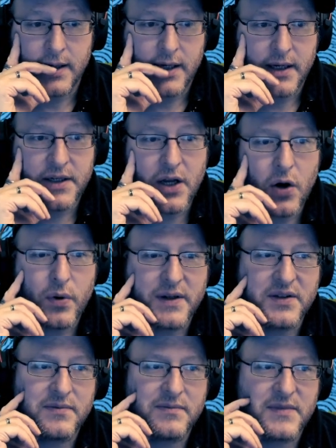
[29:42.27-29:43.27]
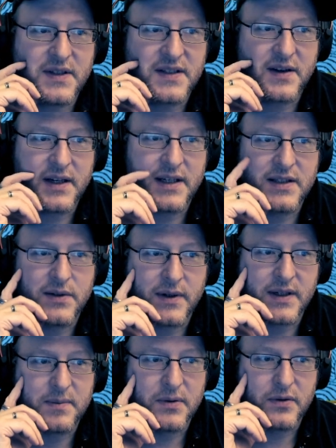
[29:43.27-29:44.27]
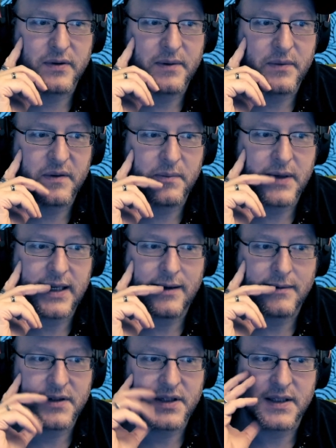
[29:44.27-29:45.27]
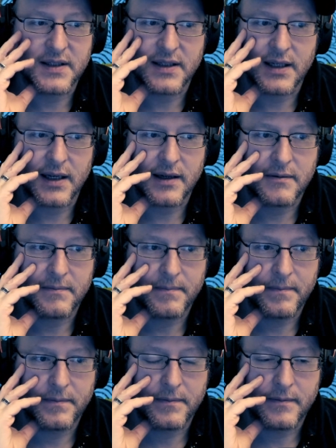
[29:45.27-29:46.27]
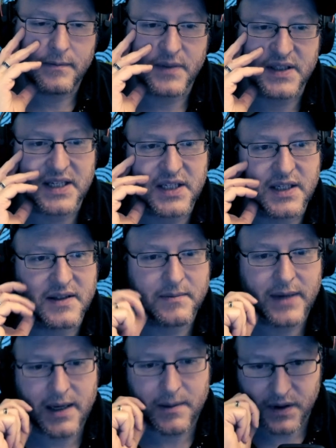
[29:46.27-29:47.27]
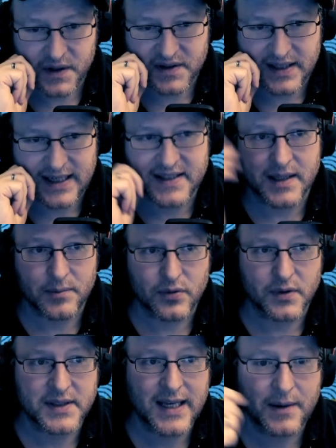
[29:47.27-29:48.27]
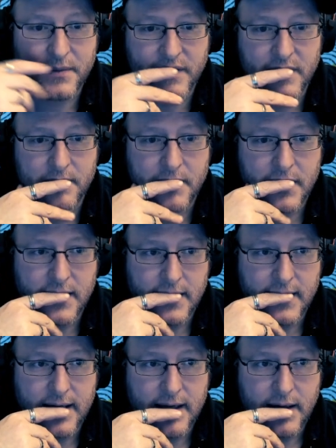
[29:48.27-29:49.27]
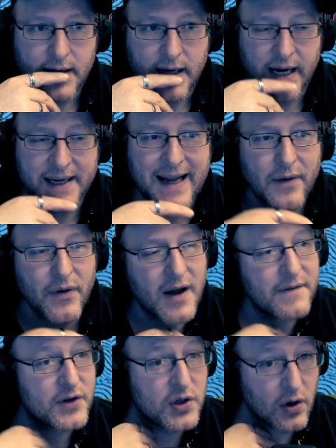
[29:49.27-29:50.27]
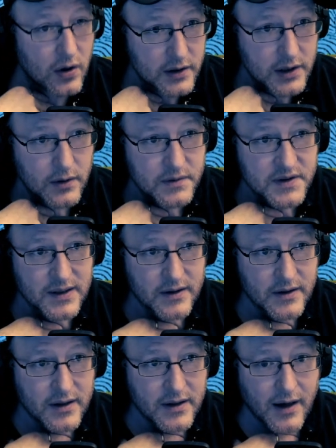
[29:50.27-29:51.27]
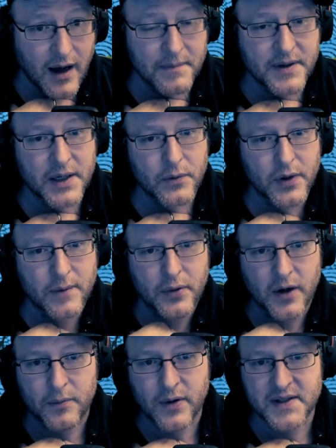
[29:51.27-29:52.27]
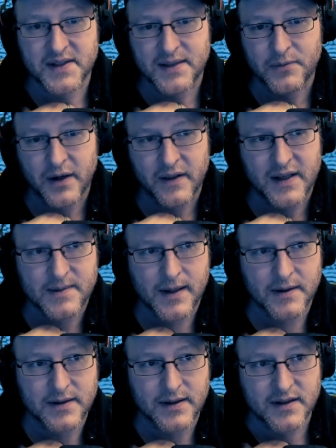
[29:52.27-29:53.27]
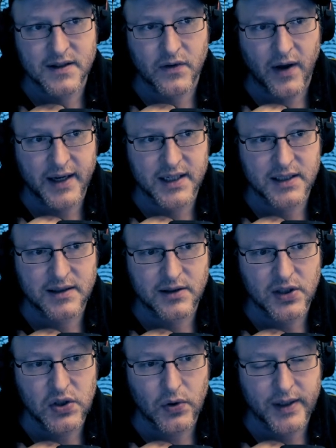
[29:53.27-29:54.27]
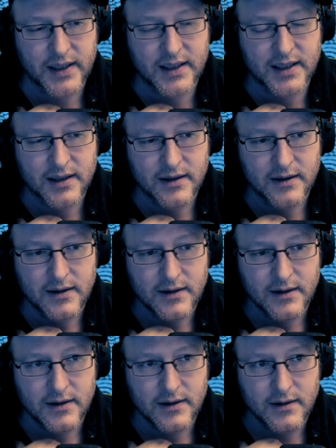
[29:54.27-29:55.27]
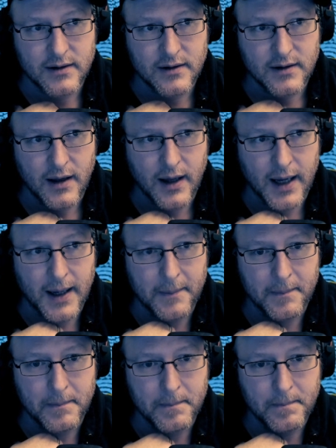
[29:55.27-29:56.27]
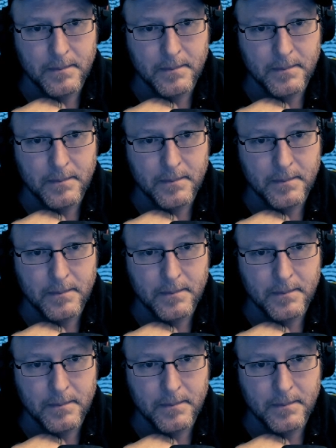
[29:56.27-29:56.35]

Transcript: No one decided to explore in with me, which is, you know... Which actually doesn't matter because unless they brought a town with them. And now that I've got Gold's Allure, I'm going to want to put a presence in one of these mountains so that I can yoink, um,